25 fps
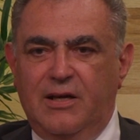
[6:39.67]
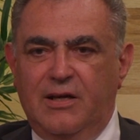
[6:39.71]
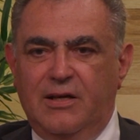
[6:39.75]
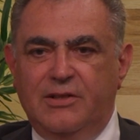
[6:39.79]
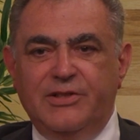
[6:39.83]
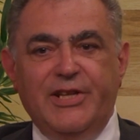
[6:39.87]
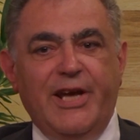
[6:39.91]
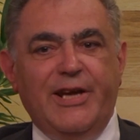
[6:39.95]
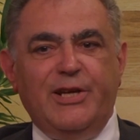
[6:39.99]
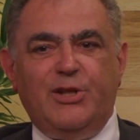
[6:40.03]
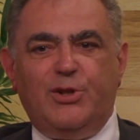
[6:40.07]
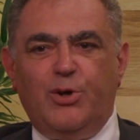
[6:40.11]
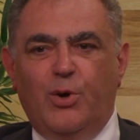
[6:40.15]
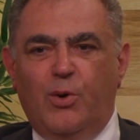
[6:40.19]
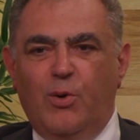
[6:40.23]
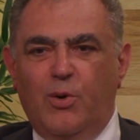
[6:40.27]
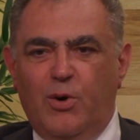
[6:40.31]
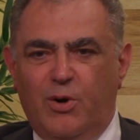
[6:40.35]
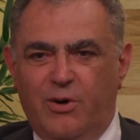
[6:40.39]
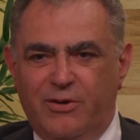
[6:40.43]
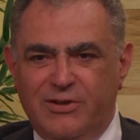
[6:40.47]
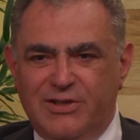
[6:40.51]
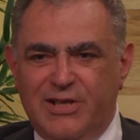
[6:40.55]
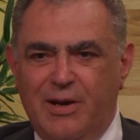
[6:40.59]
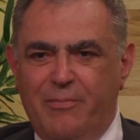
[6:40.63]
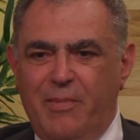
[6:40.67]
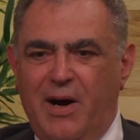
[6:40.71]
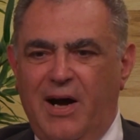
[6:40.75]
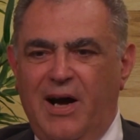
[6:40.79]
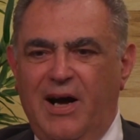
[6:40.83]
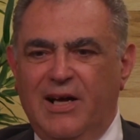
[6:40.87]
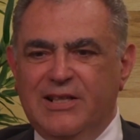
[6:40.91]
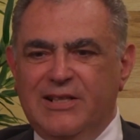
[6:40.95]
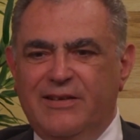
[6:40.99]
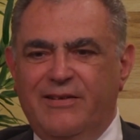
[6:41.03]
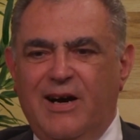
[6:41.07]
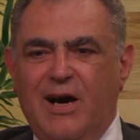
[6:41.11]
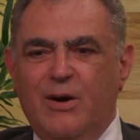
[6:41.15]
NATO or some
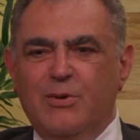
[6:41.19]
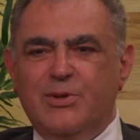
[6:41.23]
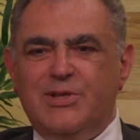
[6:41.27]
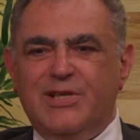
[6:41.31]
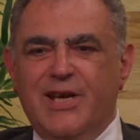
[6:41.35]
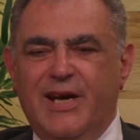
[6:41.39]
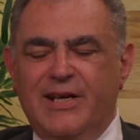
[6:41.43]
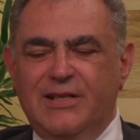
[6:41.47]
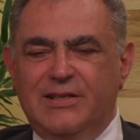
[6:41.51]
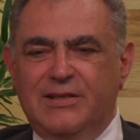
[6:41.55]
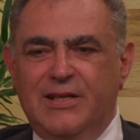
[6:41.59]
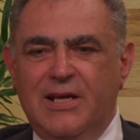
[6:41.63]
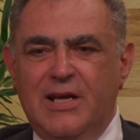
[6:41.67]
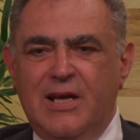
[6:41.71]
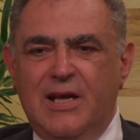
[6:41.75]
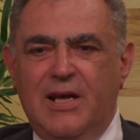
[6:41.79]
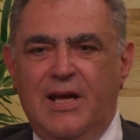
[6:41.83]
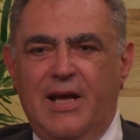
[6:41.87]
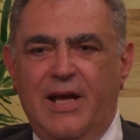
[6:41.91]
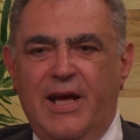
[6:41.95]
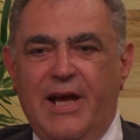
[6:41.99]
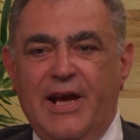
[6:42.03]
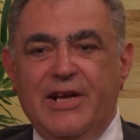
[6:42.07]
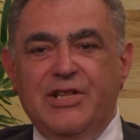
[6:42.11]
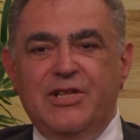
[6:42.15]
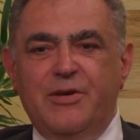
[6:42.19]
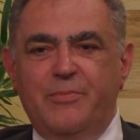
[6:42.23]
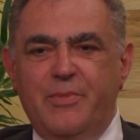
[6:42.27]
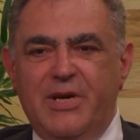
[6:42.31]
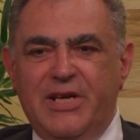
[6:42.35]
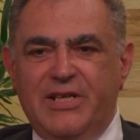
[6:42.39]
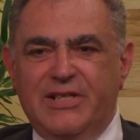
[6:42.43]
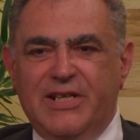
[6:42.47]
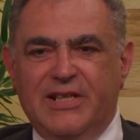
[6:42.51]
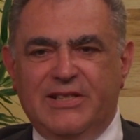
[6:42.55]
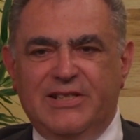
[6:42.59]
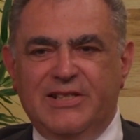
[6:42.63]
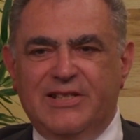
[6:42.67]
other outside enemy
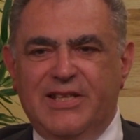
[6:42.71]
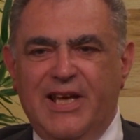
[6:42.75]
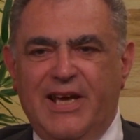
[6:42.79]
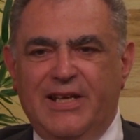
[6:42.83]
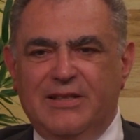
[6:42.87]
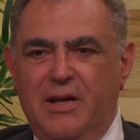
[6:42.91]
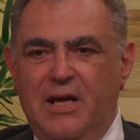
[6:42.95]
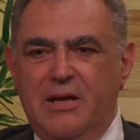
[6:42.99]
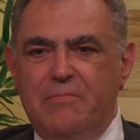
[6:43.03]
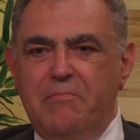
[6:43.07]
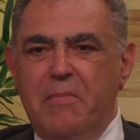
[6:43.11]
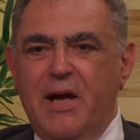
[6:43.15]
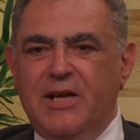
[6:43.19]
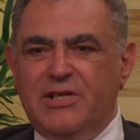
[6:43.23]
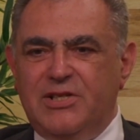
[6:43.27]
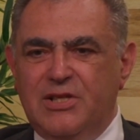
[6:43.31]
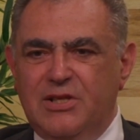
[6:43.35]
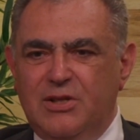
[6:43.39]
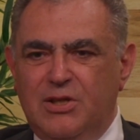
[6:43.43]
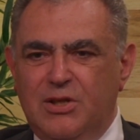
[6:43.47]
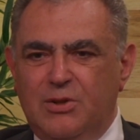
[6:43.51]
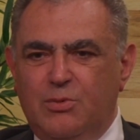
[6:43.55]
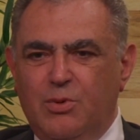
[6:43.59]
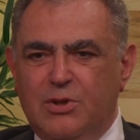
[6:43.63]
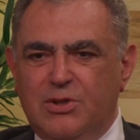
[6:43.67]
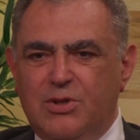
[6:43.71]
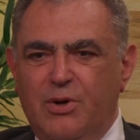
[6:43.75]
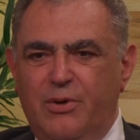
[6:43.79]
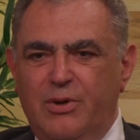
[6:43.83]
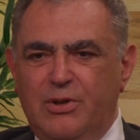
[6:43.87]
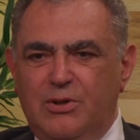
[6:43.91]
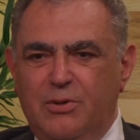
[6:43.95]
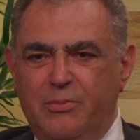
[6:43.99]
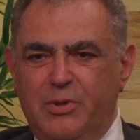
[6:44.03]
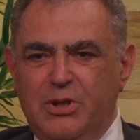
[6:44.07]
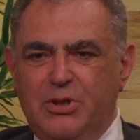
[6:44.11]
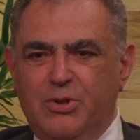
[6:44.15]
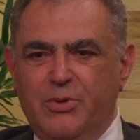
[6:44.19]
that it had imagined it was going
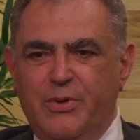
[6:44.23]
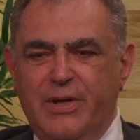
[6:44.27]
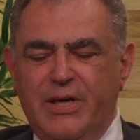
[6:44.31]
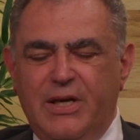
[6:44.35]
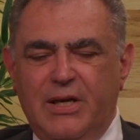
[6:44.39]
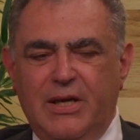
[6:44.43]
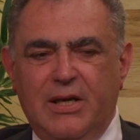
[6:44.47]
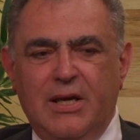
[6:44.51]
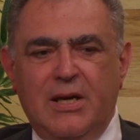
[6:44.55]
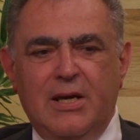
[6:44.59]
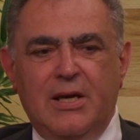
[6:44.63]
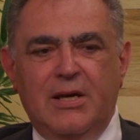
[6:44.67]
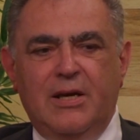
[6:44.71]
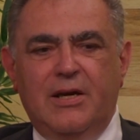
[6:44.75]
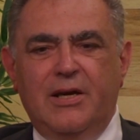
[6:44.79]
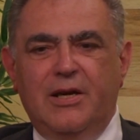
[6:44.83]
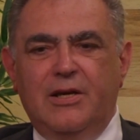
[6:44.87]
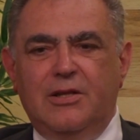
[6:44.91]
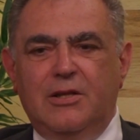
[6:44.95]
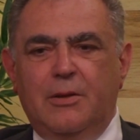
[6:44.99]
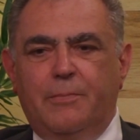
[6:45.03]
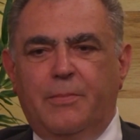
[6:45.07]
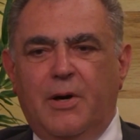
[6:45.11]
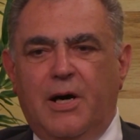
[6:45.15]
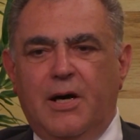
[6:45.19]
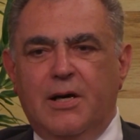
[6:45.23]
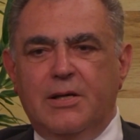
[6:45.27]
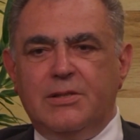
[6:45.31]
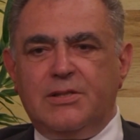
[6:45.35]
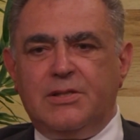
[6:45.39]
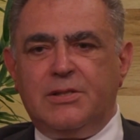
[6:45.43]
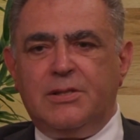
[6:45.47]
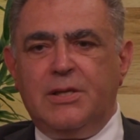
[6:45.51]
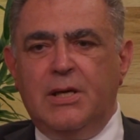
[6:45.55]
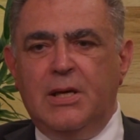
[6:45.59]
to be doing in the past,